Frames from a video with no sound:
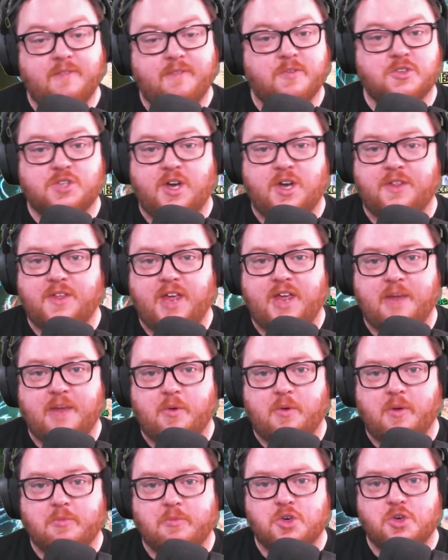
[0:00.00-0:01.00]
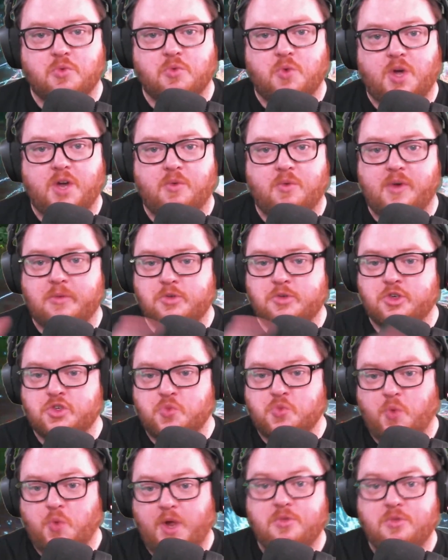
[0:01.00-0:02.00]
start out the game at Rupture 1, Ruptures
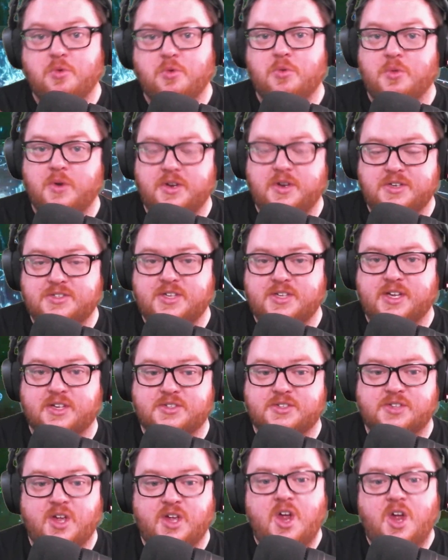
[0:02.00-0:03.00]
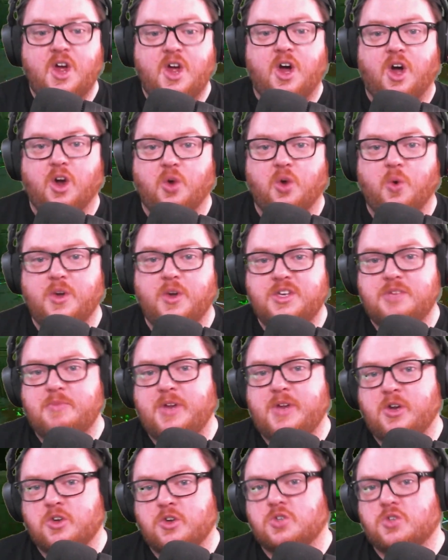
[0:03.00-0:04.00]
1 through 36 are going to be
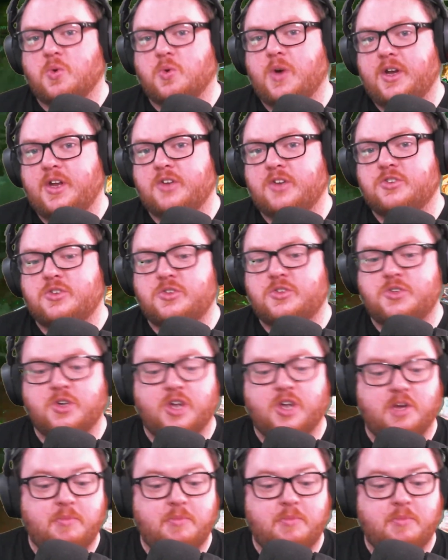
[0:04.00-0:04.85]
your story dungeons. You're going to be